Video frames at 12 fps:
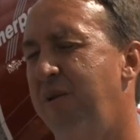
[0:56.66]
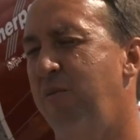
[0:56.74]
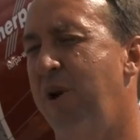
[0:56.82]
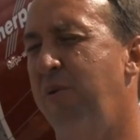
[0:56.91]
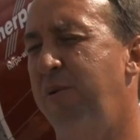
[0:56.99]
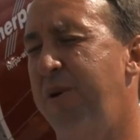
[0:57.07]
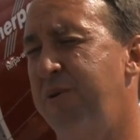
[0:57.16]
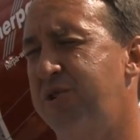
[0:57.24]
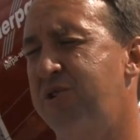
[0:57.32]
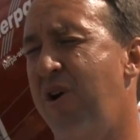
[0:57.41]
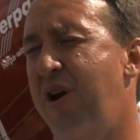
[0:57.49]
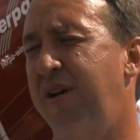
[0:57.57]
Well, when we were
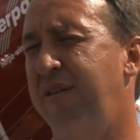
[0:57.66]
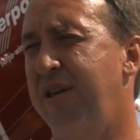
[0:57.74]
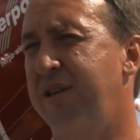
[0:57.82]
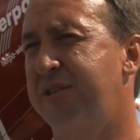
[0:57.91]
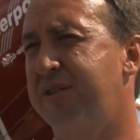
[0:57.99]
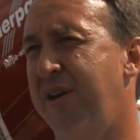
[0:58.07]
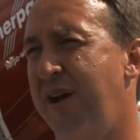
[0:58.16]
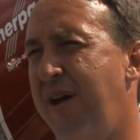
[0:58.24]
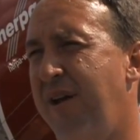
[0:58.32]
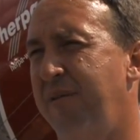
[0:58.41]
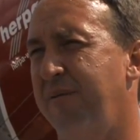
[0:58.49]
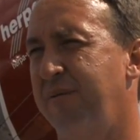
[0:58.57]
starting this,
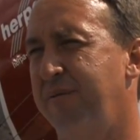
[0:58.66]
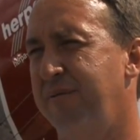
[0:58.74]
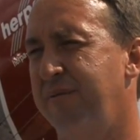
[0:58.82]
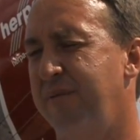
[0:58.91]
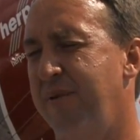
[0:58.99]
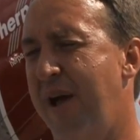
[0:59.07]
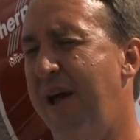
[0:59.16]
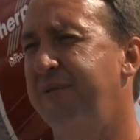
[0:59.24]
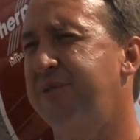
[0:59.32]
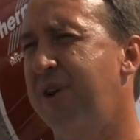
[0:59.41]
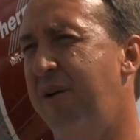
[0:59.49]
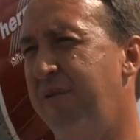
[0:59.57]
uh, I
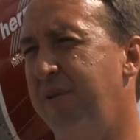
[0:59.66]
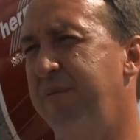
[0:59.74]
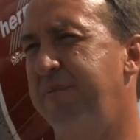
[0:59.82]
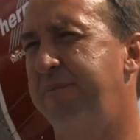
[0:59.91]
have several